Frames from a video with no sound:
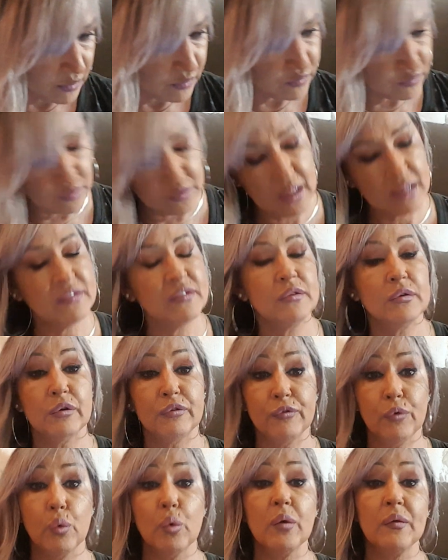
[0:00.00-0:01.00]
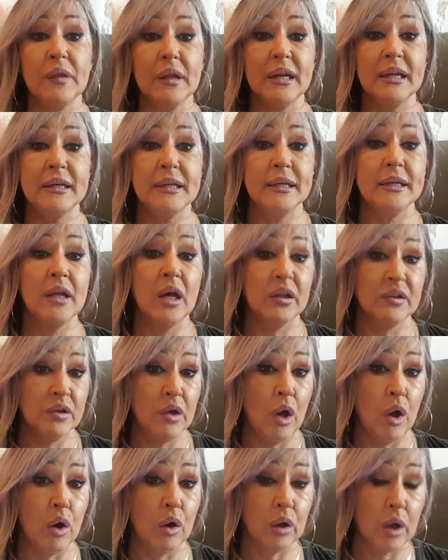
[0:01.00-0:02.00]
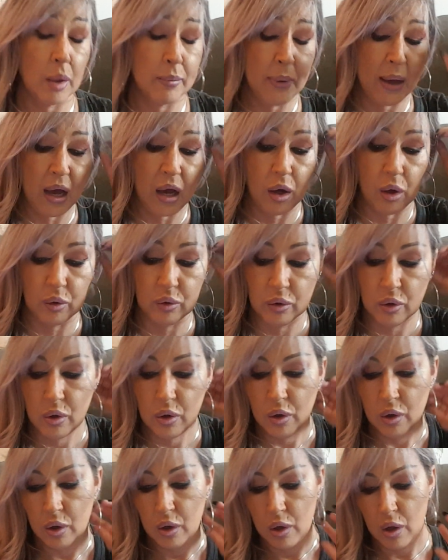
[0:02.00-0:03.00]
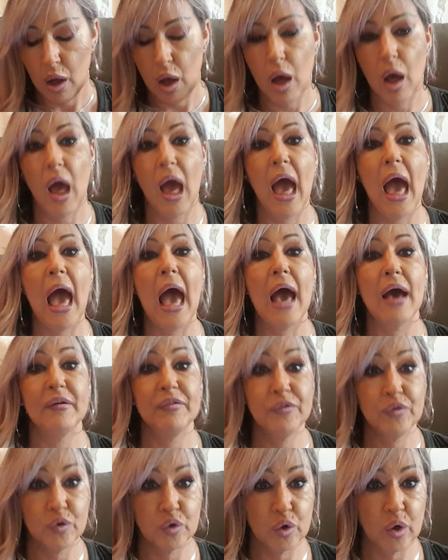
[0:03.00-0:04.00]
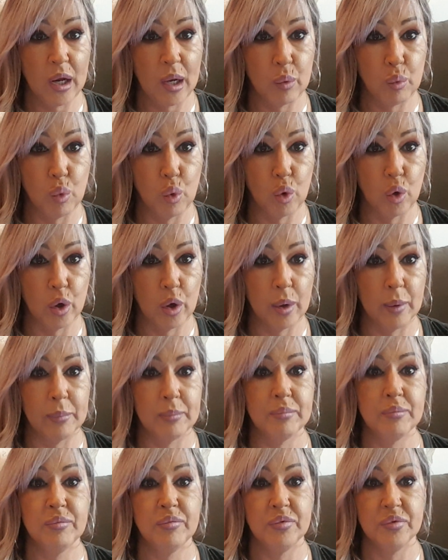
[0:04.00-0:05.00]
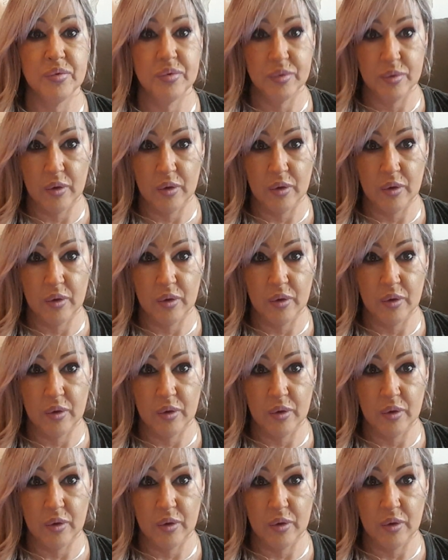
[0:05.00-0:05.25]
So that's the 4 that I did not talk about after I wore them.